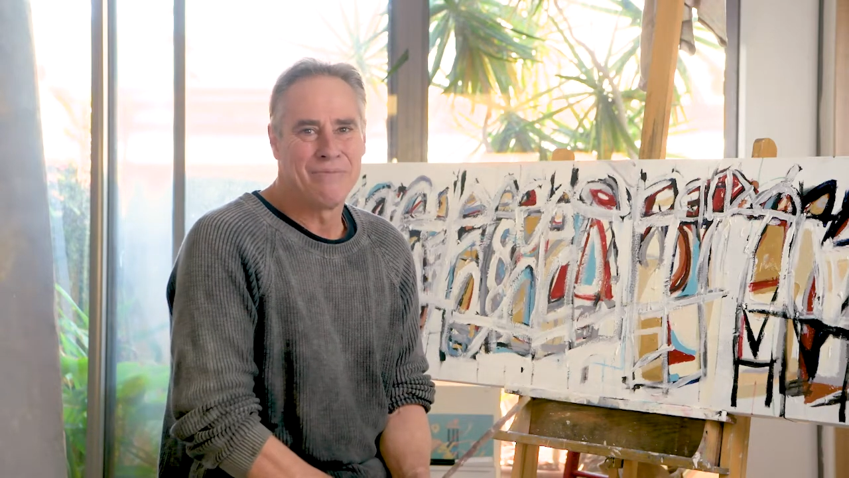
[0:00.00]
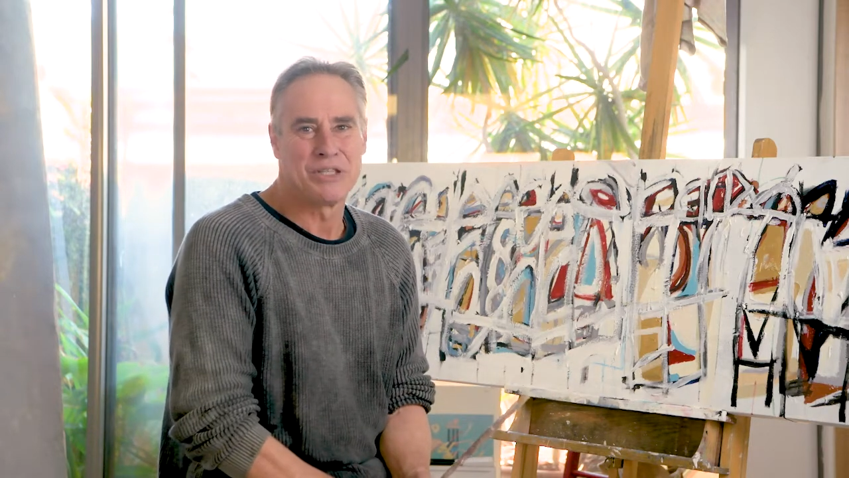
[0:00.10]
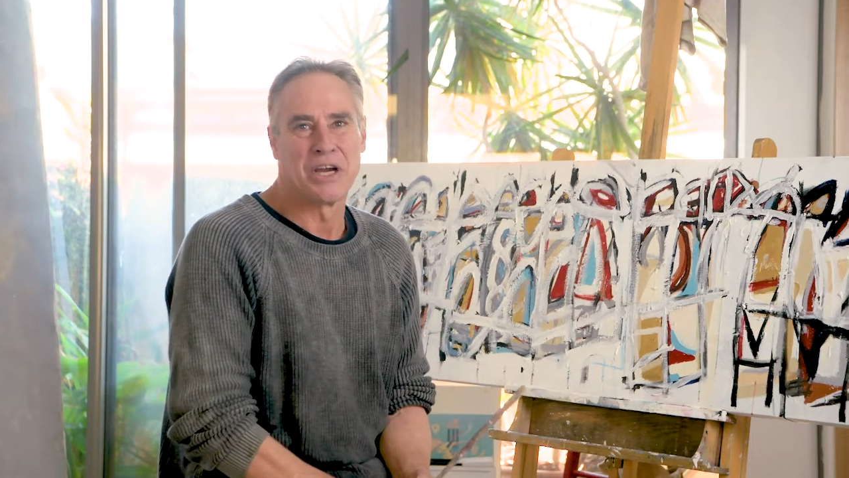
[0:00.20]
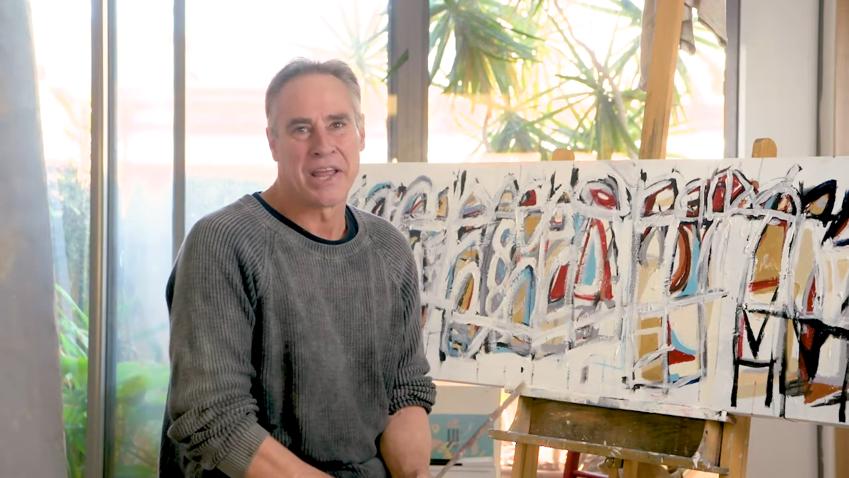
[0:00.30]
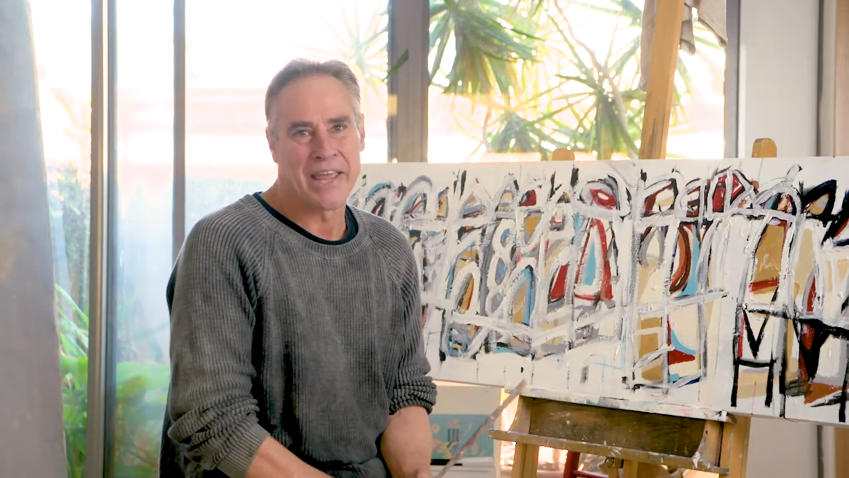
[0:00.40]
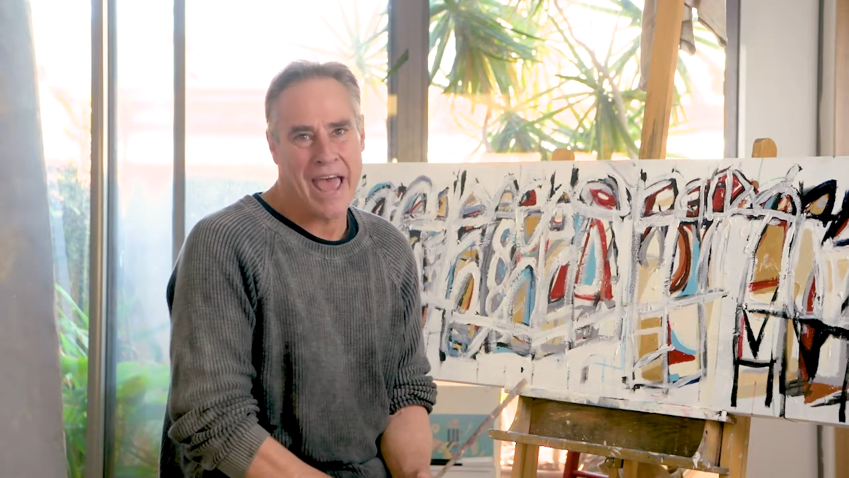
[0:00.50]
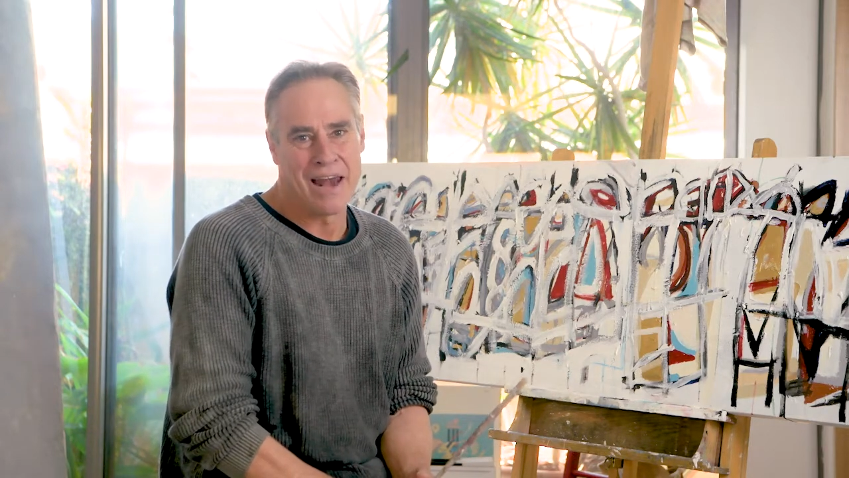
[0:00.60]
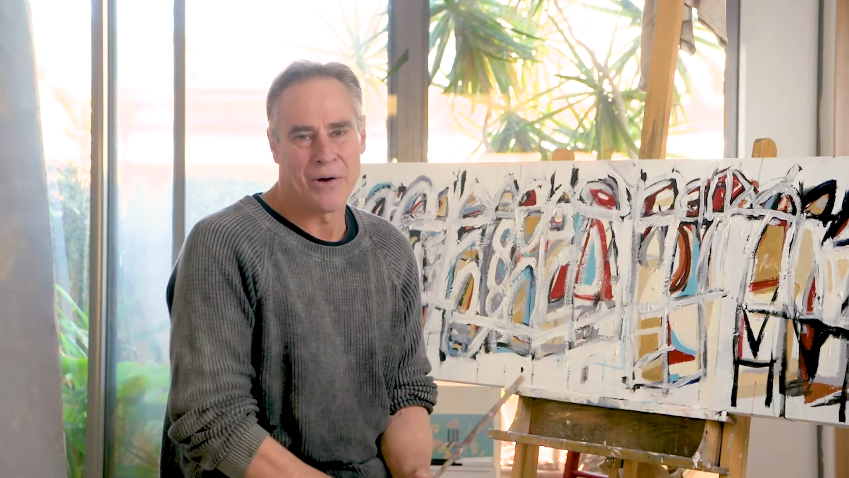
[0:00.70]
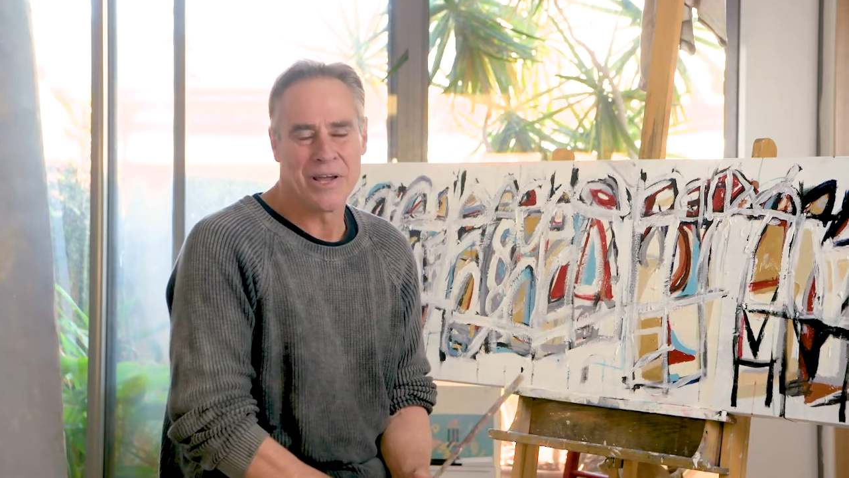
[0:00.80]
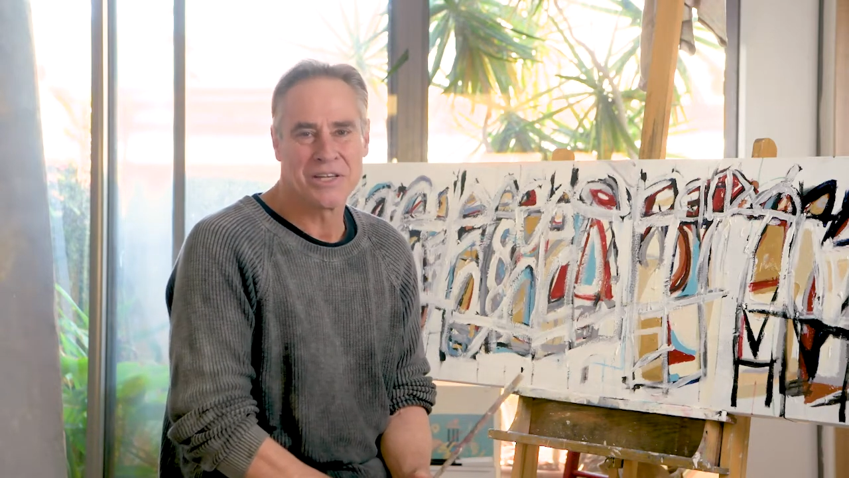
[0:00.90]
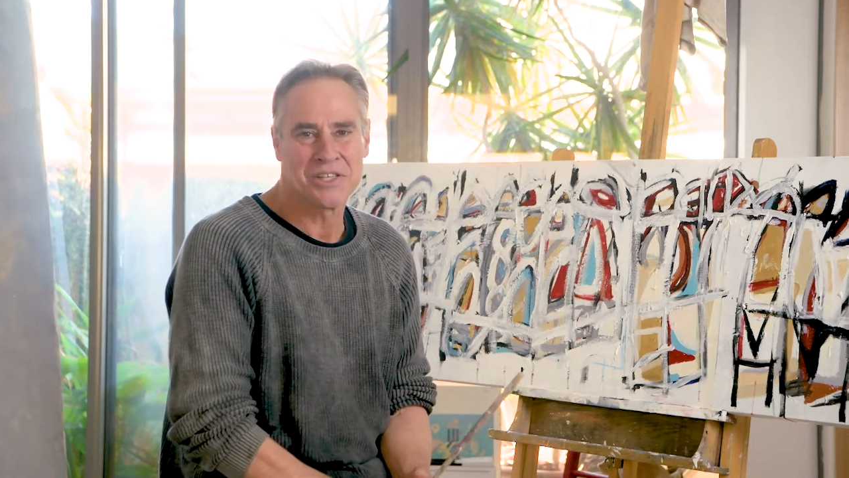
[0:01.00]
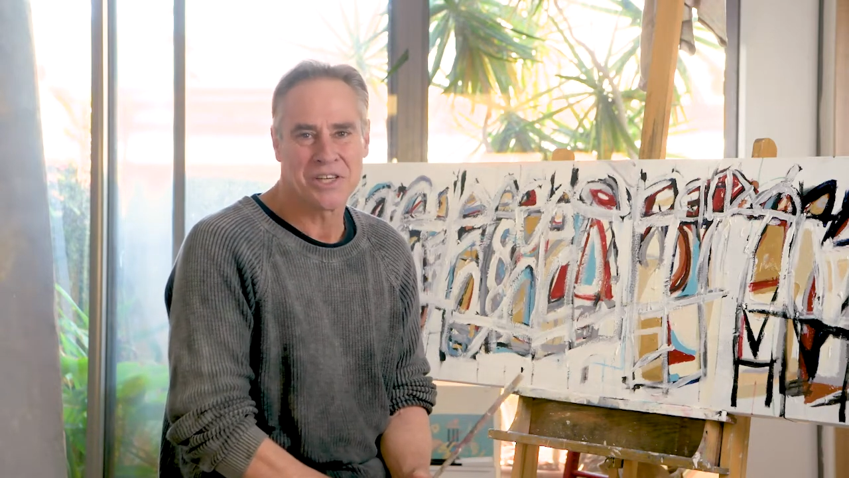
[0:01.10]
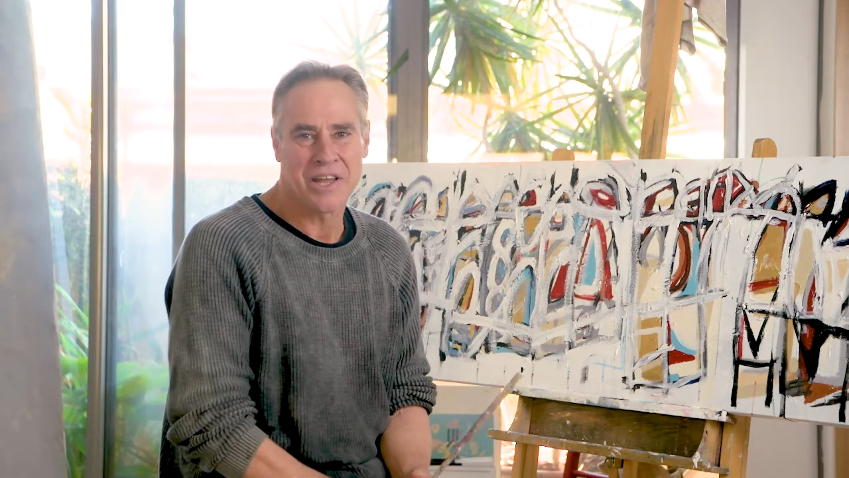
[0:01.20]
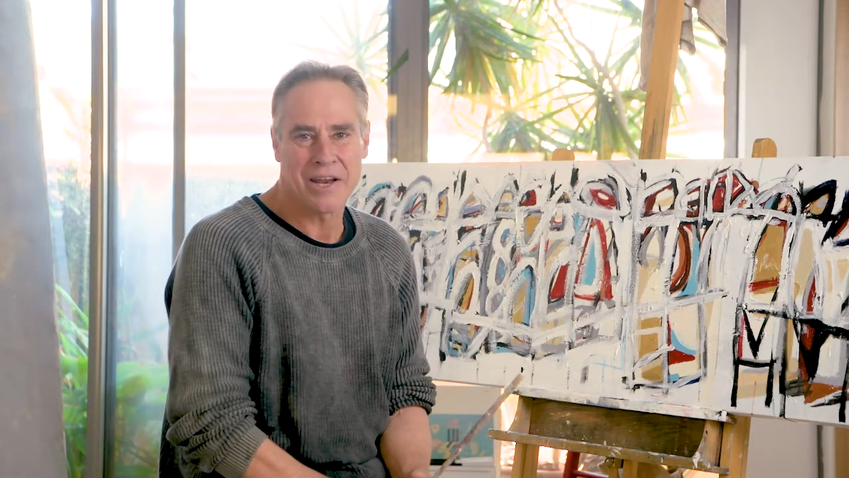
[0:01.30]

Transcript: visiting galleries,